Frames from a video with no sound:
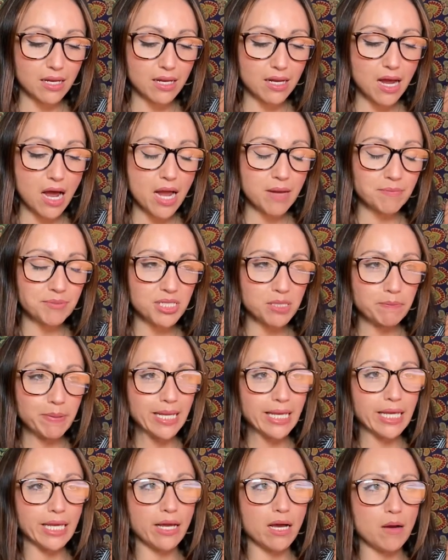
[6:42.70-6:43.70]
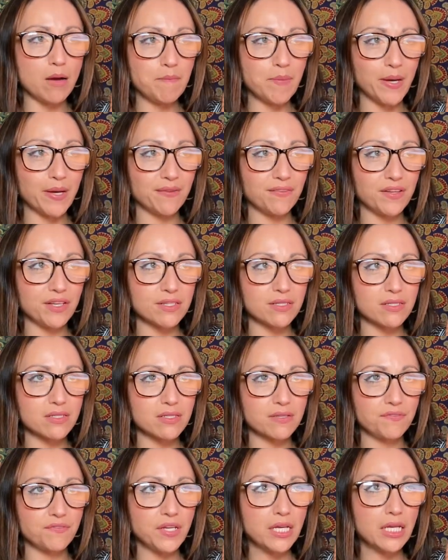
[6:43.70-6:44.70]
I'm just picking up on
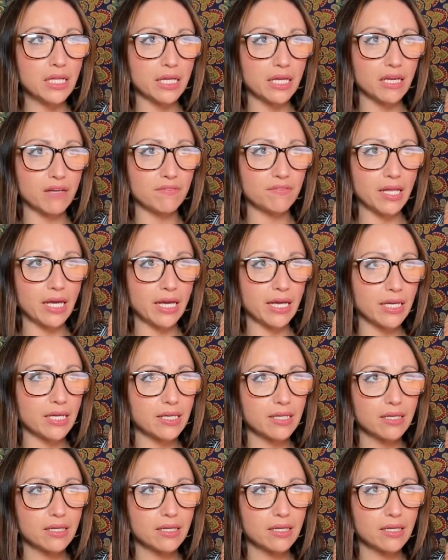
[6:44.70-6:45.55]
this feeling of like,